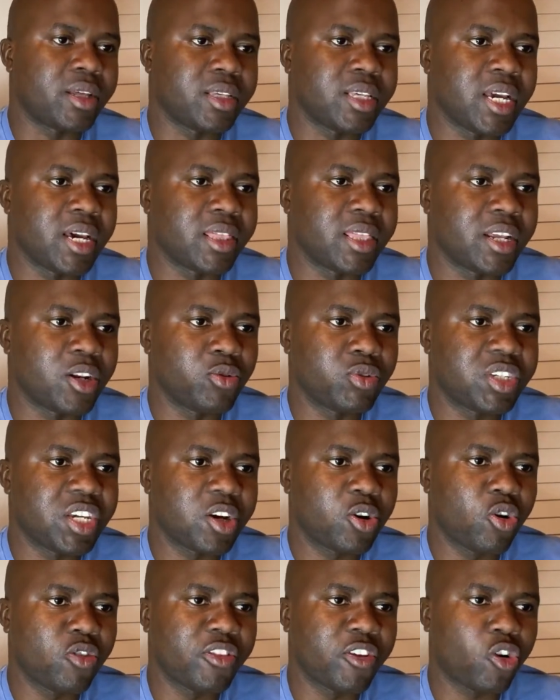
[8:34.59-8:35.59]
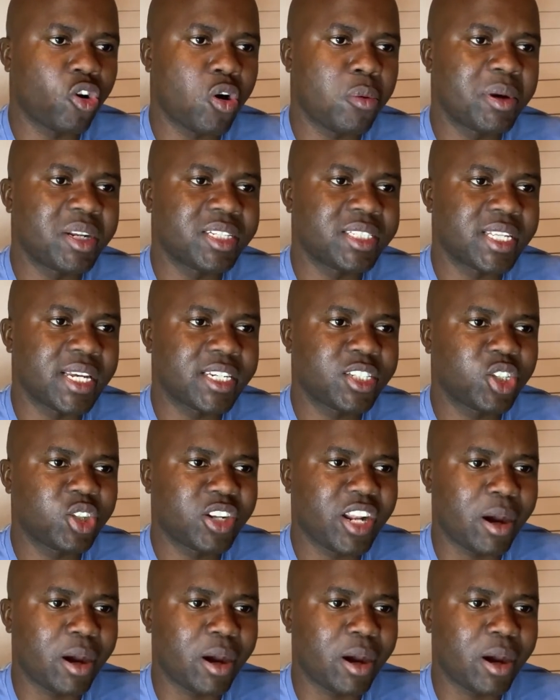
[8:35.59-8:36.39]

you check on the comment section.